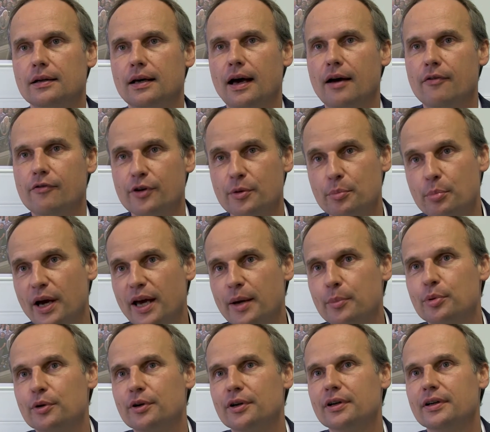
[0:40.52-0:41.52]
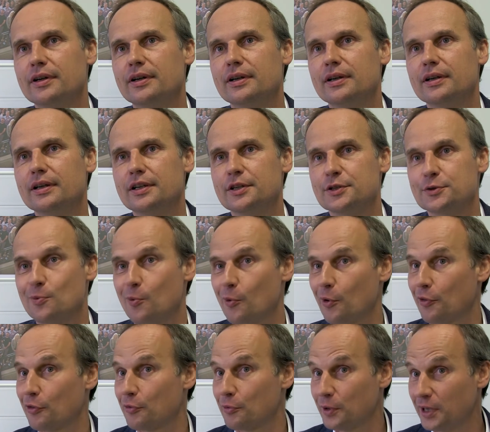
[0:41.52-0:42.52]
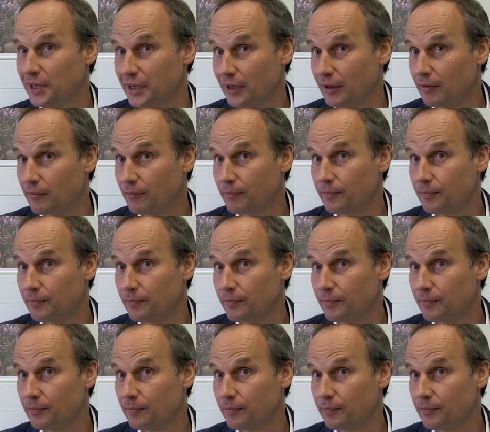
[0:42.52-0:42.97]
Every paper is worth reading.